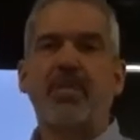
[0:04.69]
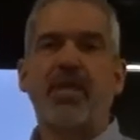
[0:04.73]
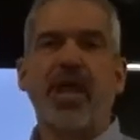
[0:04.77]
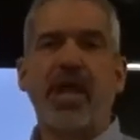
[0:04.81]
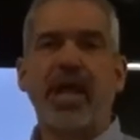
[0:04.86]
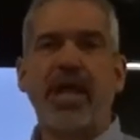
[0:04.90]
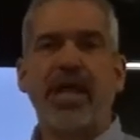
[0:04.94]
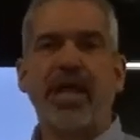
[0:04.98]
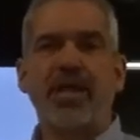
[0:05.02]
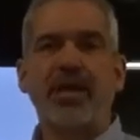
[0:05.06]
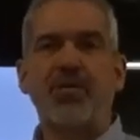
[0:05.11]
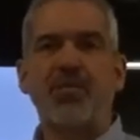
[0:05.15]

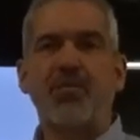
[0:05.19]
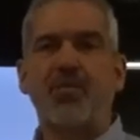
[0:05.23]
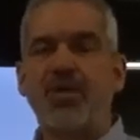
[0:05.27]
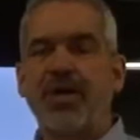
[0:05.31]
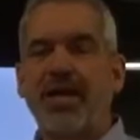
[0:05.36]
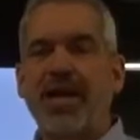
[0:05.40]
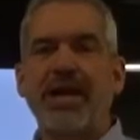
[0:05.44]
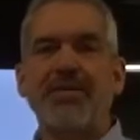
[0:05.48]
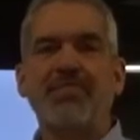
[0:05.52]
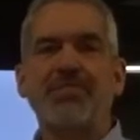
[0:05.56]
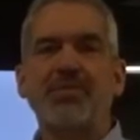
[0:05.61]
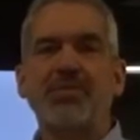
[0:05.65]
and what
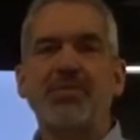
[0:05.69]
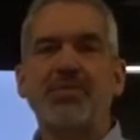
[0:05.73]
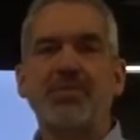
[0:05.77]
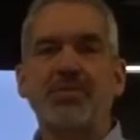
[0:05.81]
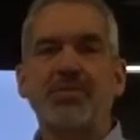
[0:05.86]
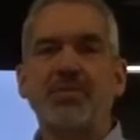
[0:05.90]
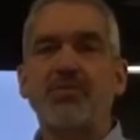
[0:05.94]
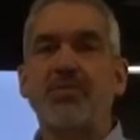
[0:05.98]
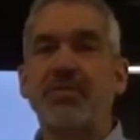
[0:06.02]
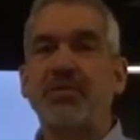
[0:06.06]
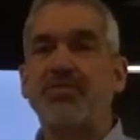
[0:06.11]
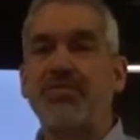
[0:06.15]
happens to a
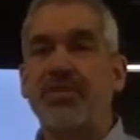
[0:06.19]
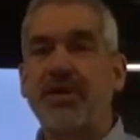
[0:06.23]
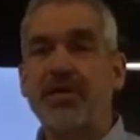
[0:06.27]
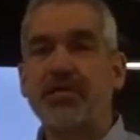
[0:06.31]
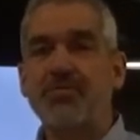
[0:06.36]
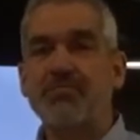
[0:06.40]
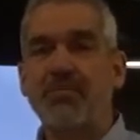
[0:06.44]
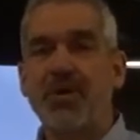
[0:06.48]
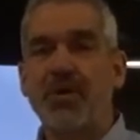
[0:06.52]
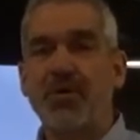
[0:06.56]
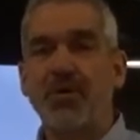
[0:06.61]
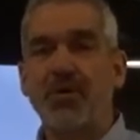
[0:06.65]

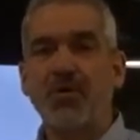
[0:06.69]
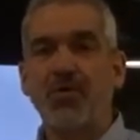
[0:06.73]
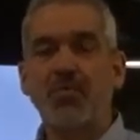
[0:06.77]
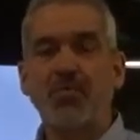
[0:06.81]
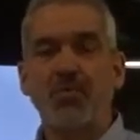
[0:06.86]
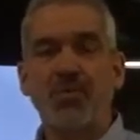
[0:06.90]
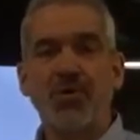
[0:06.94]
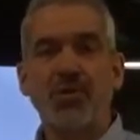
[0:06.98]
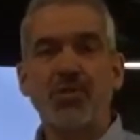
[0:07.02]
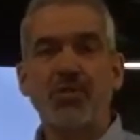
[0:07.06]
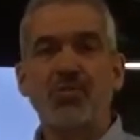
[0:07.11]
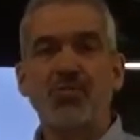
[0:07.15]
three-phase motor
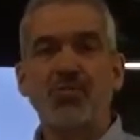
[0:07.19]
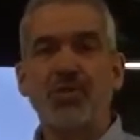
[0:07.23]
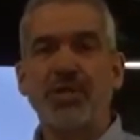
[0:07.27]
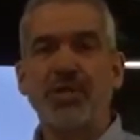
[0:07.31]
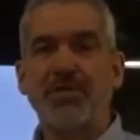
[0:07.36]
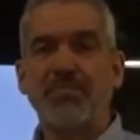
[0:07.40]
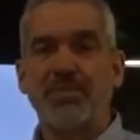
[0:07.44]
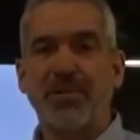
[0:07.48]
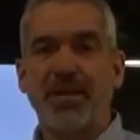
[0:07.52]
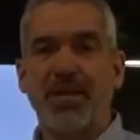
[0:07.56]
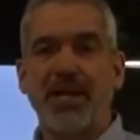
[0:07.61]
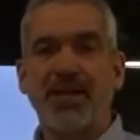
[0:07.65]
once we
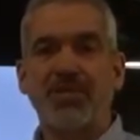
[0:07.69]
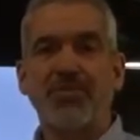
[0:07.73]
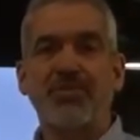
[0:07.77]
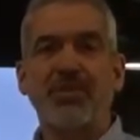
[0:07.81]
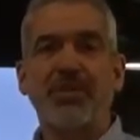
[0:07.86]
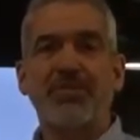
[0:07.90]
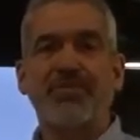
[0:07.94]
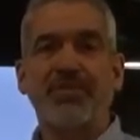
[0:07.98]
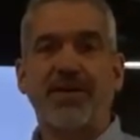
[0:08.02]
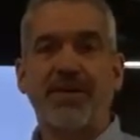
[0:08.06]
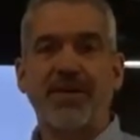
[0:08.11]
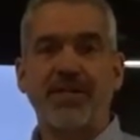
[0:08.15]
apply
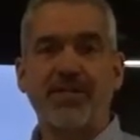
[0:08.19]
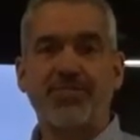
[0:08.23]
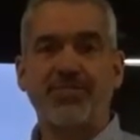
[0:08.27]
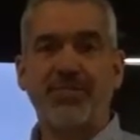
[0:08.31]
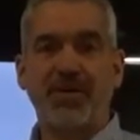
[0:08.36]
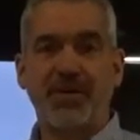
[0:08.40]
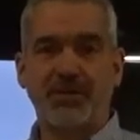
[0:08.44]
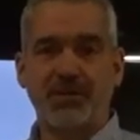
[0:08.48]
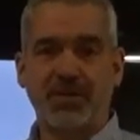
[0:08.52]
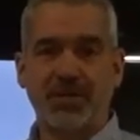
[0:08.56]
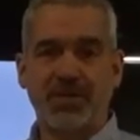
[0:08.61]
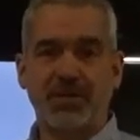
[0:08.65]
three-phase
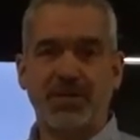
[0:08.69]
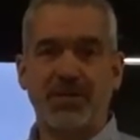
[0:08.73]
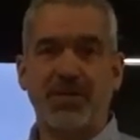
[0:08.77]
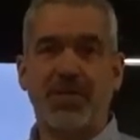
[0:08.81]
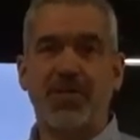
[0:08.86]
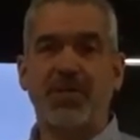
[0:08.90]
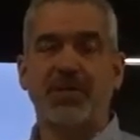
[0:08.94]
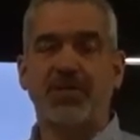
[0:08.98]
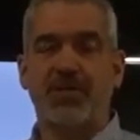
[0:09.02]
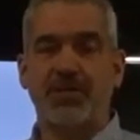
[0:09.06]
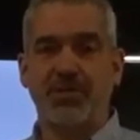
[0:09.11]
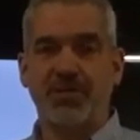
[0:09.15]
voltage
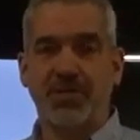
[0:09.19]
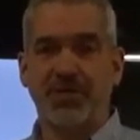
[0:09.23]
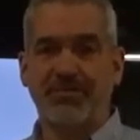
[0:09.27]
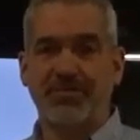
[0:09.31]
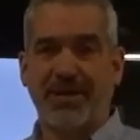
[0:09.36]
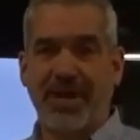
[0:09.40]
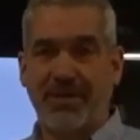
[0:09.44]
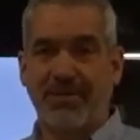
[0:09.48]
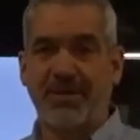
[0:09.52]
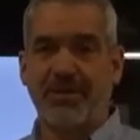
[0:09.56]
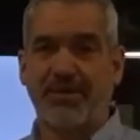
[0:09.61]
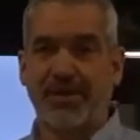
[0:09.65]
to it,
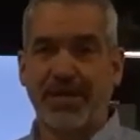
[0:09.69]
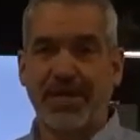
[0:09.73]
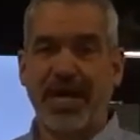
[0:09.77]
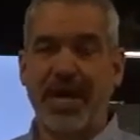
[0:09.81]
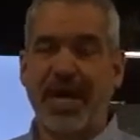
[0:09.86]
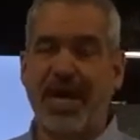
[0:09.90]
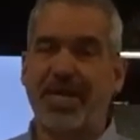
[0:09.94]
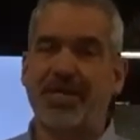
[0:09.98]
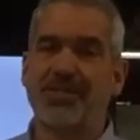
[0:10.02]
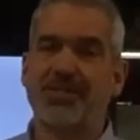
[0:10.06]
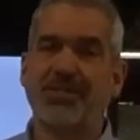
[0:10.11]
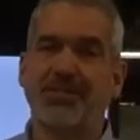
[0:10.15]
how it
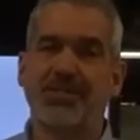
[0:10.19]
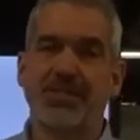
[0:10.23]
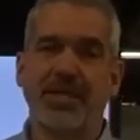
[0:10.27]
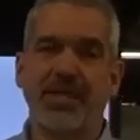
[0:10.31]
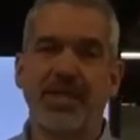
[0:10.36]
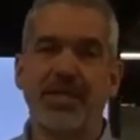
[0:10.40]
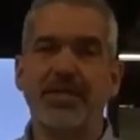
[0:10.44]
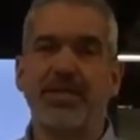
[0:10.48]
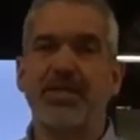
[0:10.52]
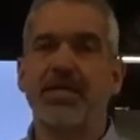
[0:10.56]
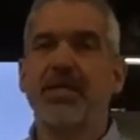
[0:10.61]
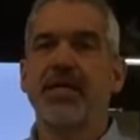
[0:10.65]
reacts,
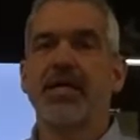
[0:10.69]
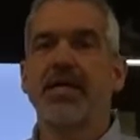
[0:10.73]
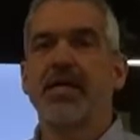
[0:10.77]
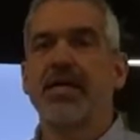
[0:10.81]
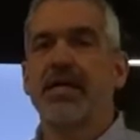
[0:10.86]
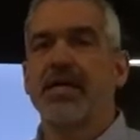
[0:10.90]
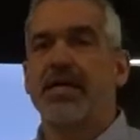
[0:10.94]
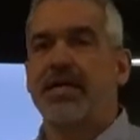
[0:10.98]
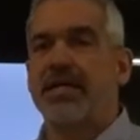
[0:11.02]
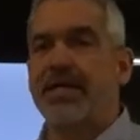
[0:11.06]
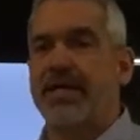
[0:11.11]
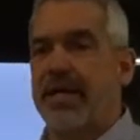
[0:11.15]
okay?
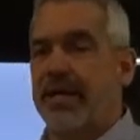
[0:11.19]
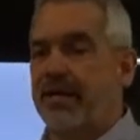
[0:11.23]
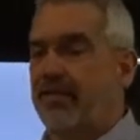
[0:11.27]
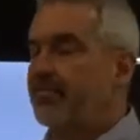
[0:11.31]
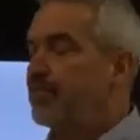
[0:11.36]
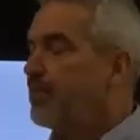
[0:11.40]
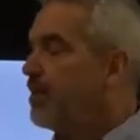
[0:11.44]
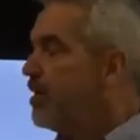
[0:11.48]
Now,